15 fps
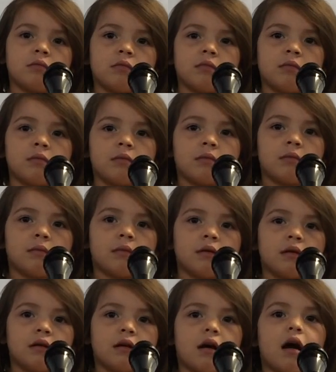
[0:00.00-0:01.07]
am
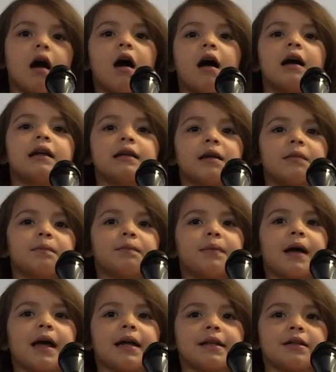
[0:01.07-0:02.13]
special. I am
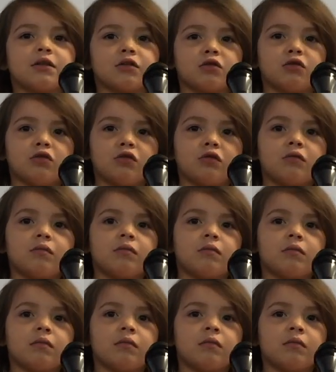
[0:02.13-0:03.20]
special.
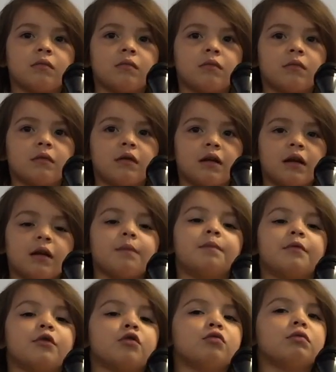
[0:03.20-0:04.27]
If you look,
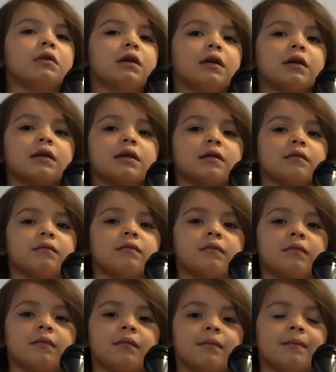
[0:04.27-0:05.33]
if you, look you,
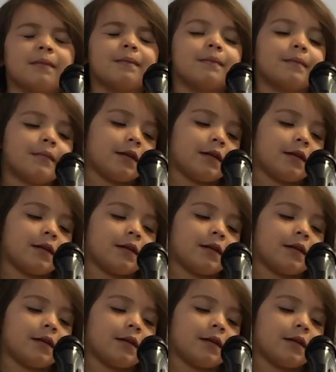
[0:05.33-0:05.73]
will see